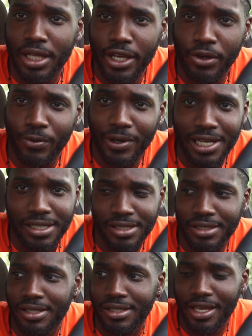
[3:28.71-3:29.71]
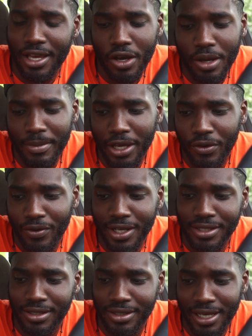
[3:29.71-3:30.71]
like racist as hell and make
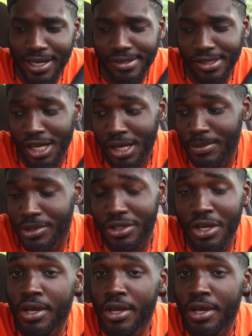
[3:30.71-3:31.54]
racist ass comments.